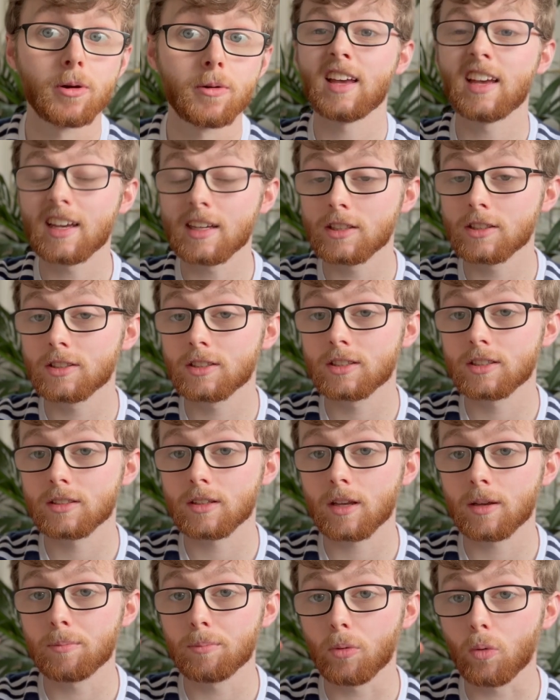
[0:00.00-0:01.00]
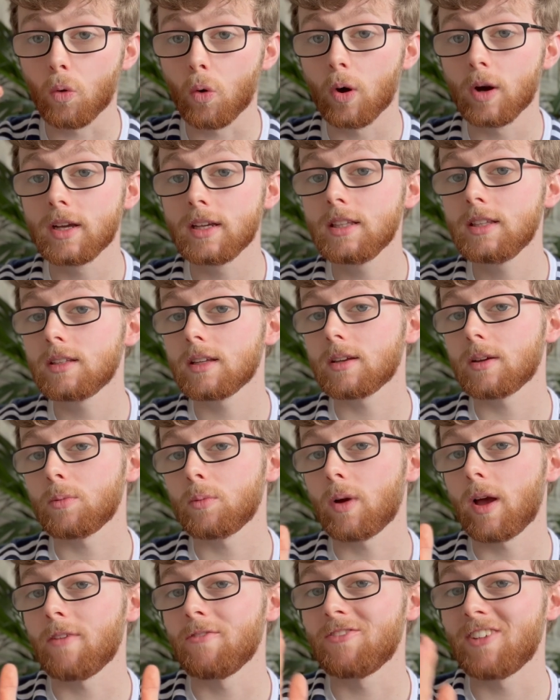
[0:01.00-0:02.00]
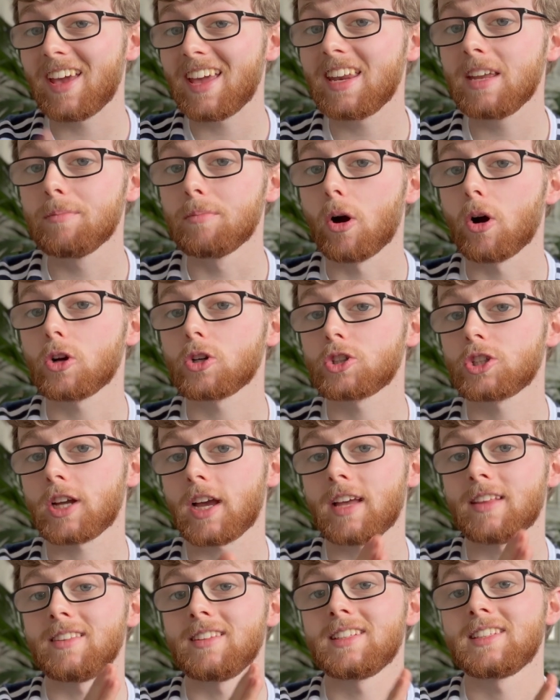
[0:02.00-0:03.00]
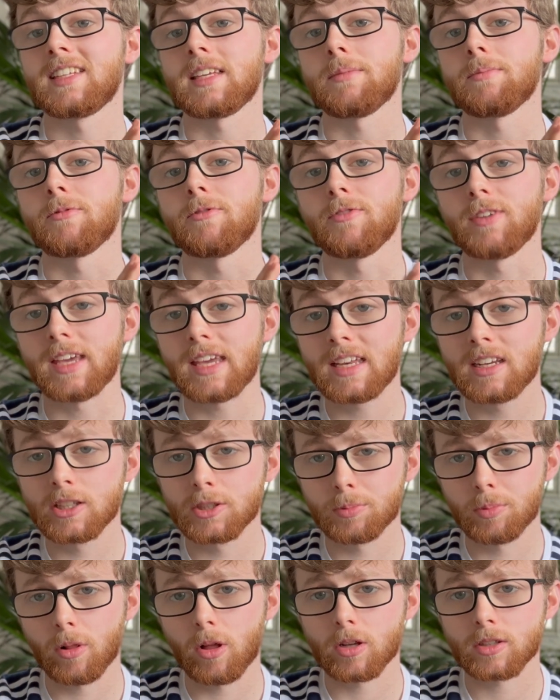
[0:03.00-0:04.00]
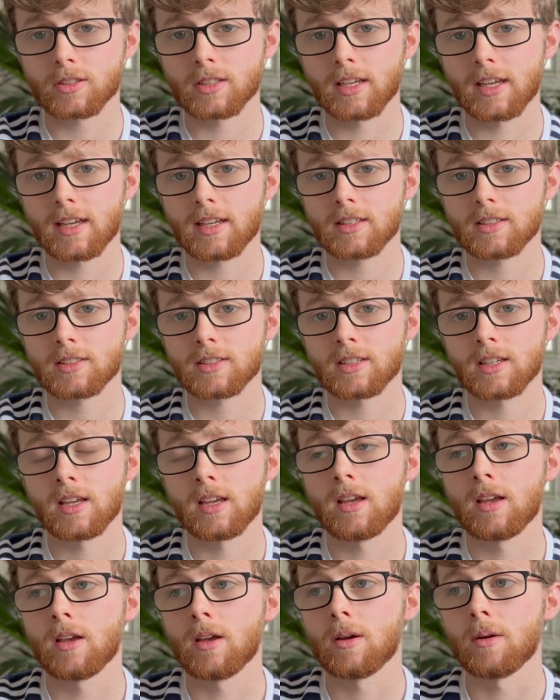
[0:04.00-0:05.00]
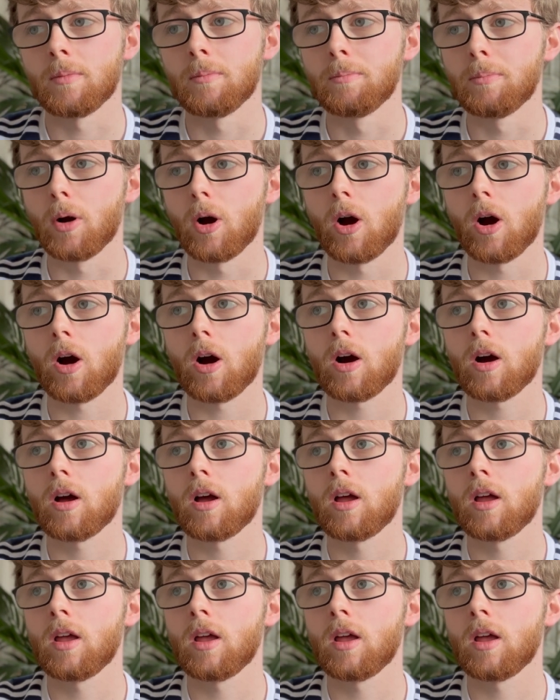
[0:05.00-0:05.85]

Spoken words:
It is employed very much in the same vein as plus sets, but